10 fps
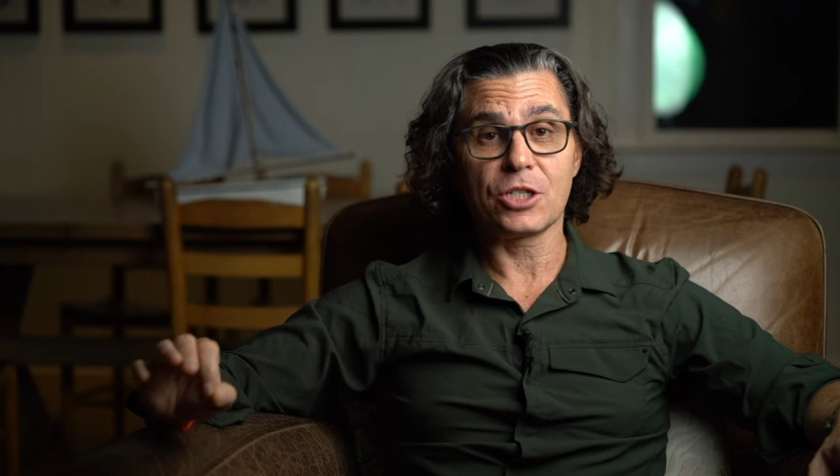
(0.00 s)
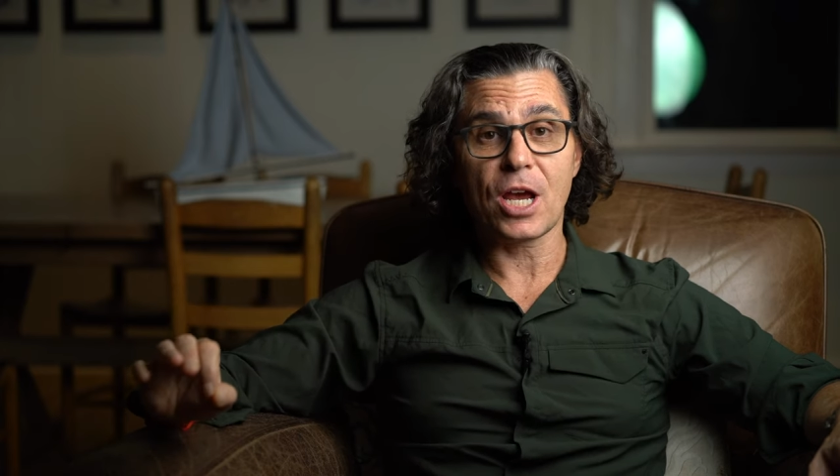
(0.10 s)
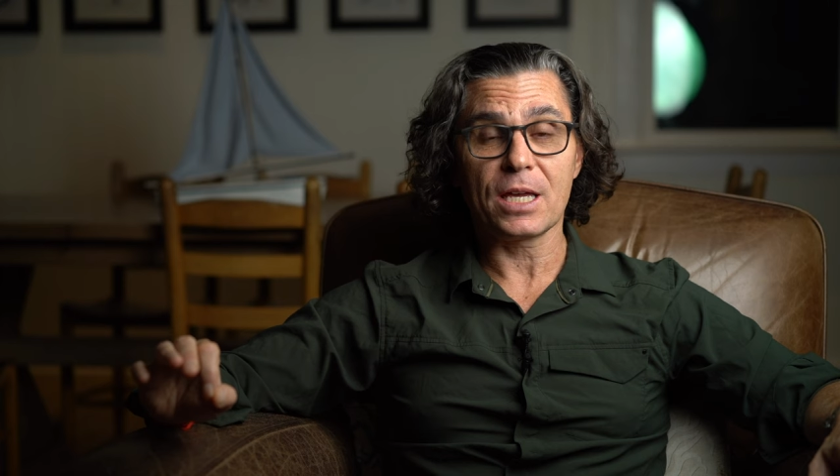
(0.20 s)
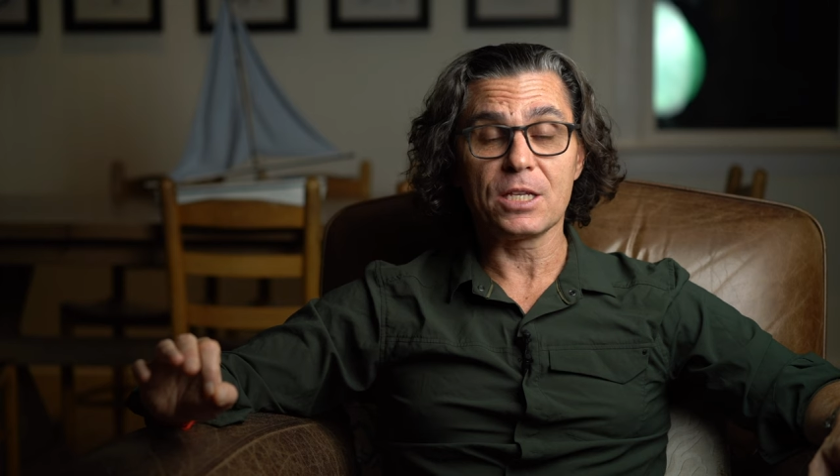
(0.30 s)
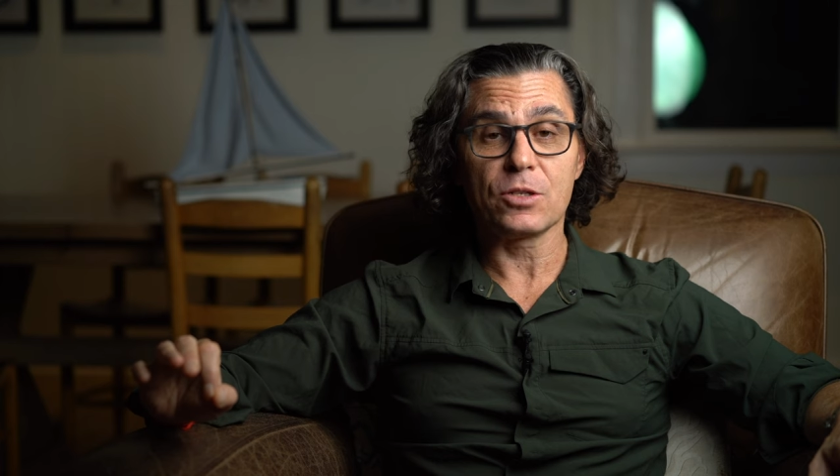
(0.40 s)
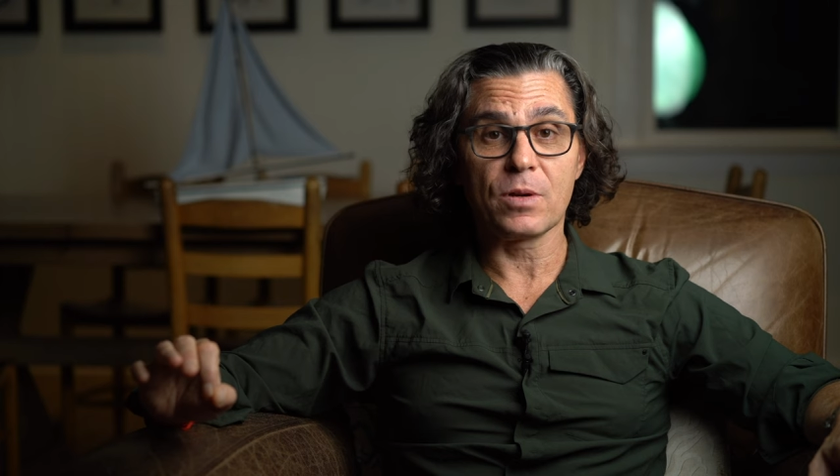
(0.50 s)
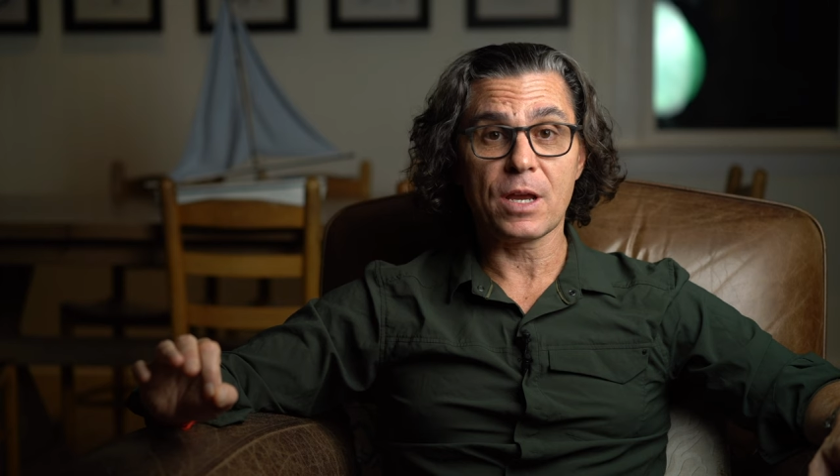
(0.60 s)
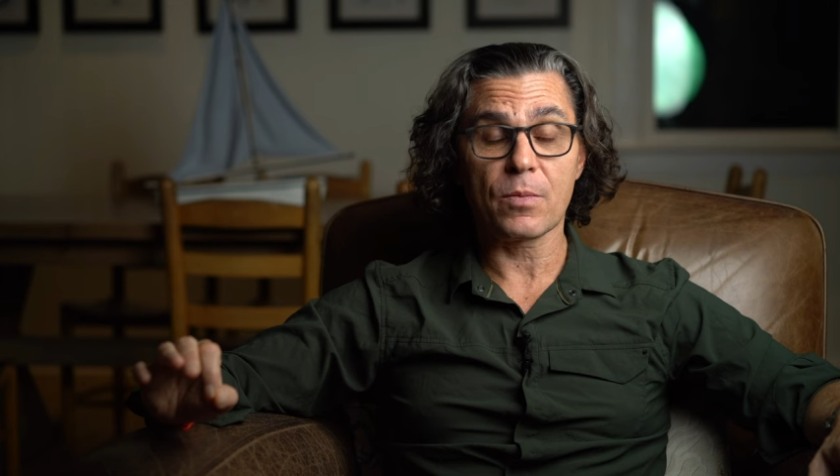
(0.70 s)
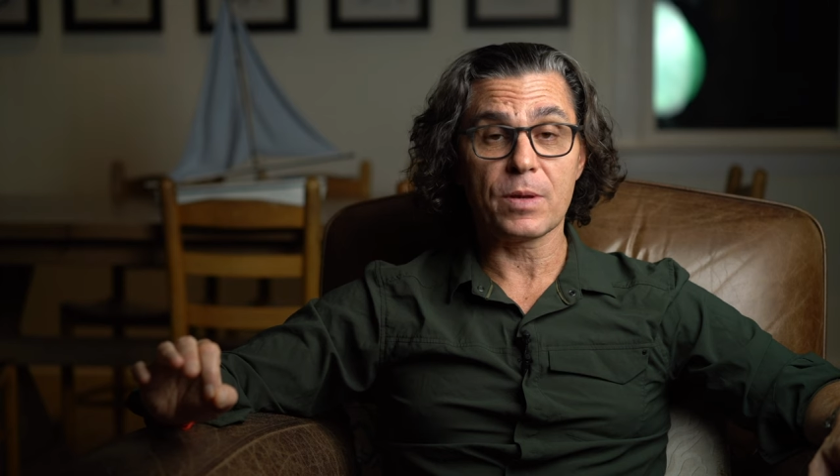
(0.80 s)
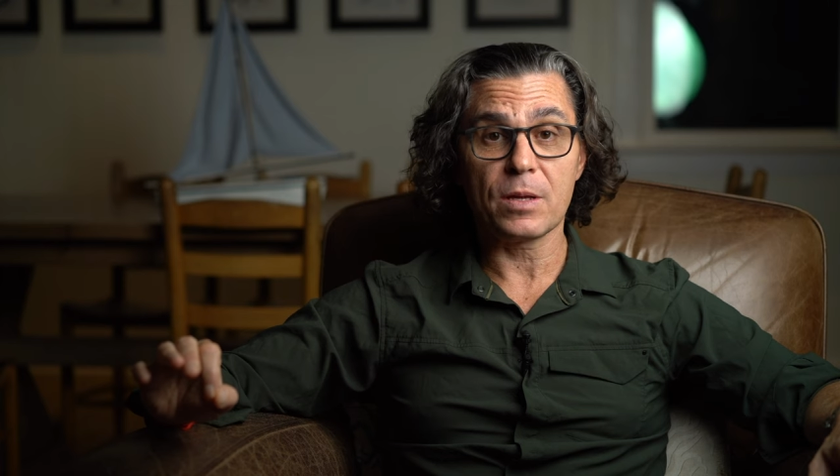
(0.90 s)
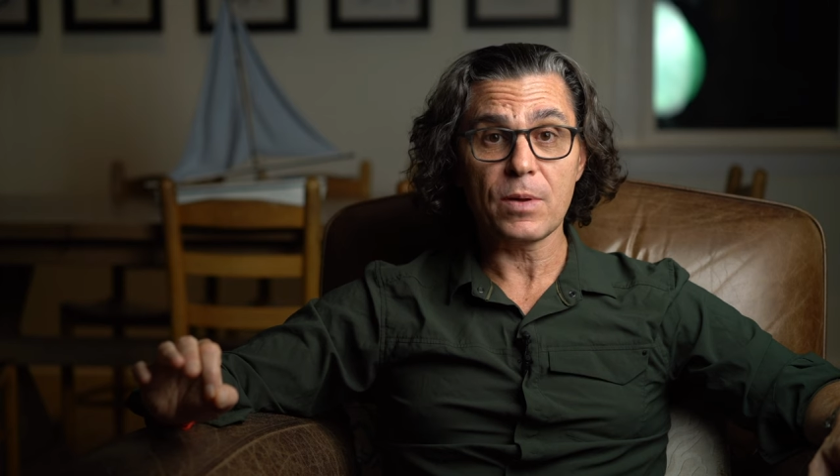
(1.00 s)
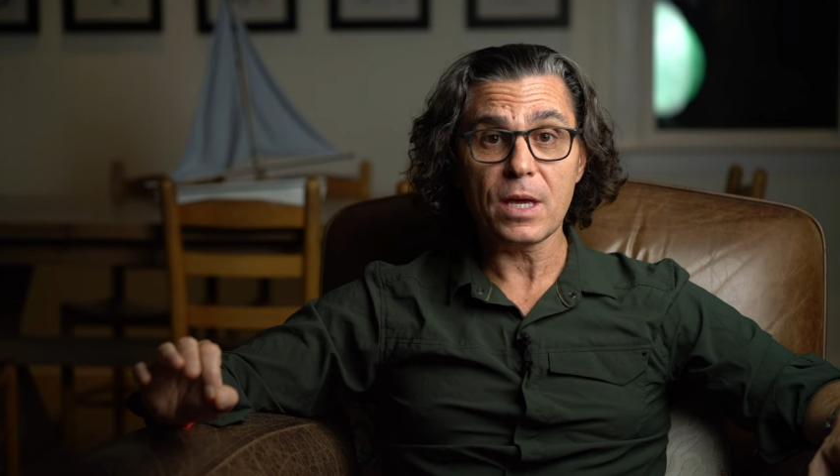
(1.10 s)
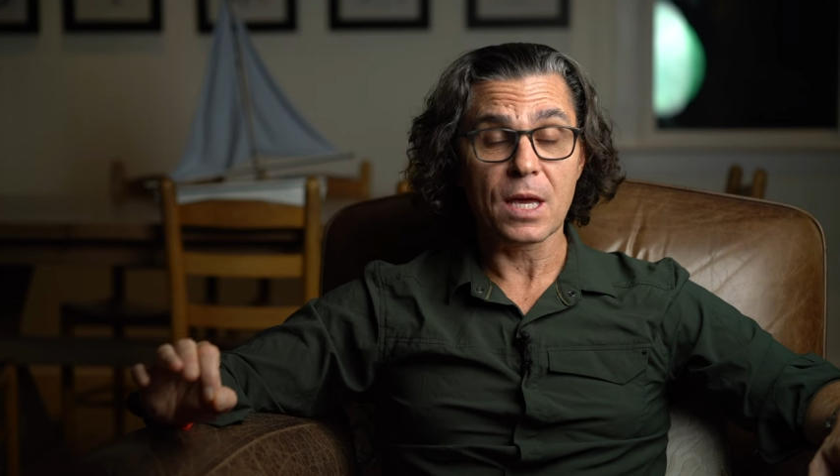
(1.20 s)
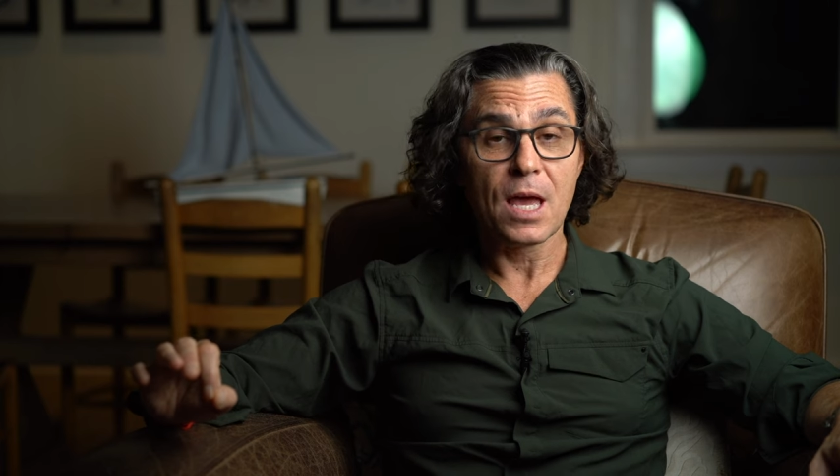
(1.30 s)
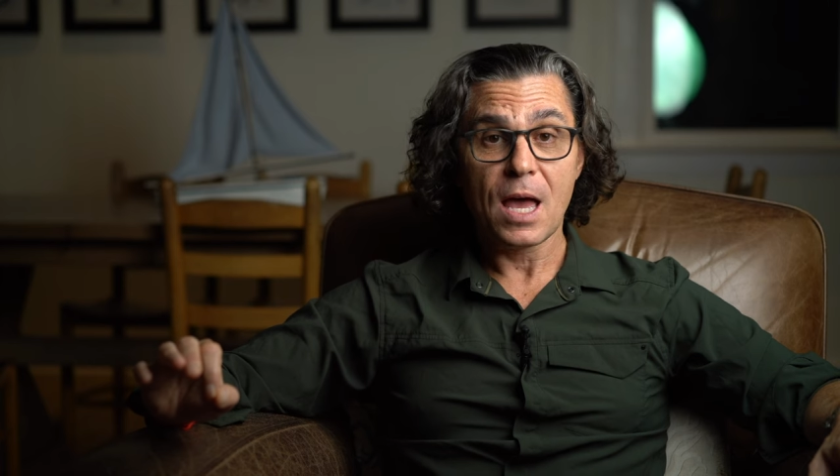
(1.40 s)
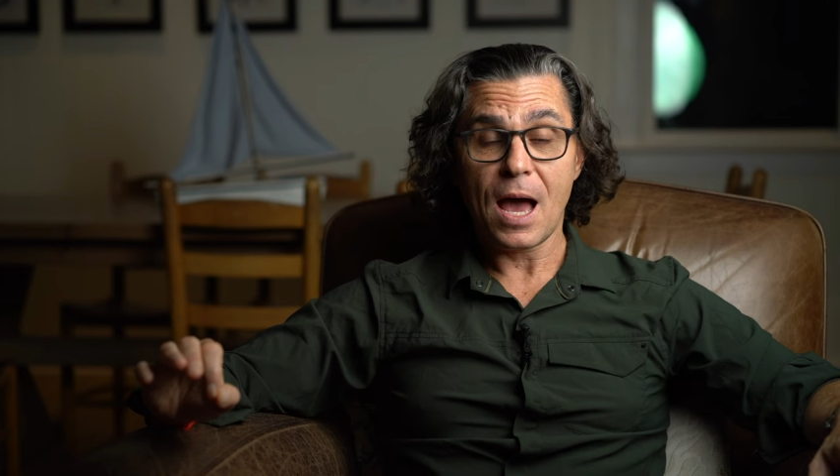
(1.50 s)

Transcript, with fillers: check into an Airbnb.